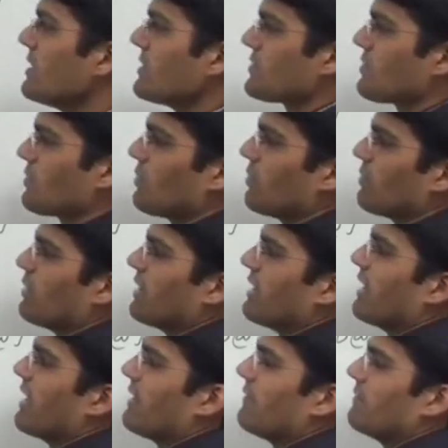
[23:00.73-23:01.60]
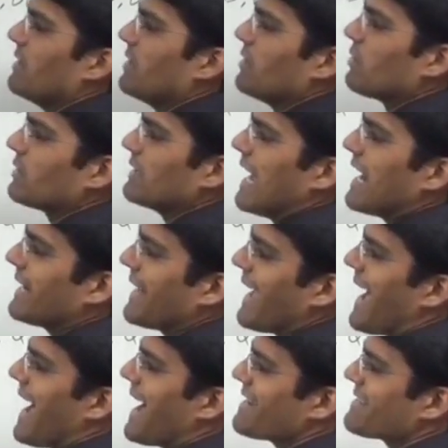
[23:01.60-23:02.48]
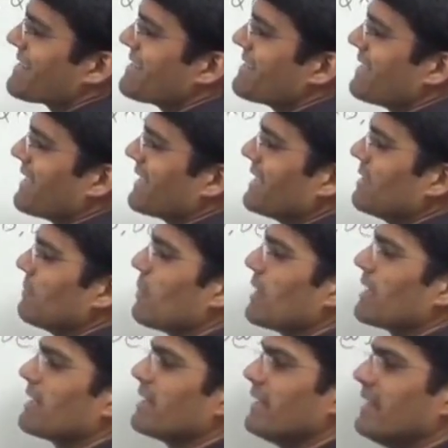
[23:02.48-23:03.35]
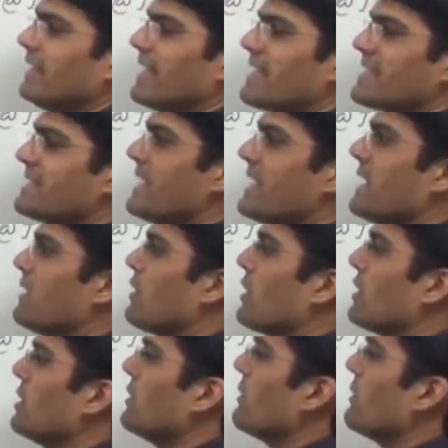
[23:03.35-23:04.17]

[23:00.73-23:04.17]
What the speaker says: So we know that hash is nothing but less than or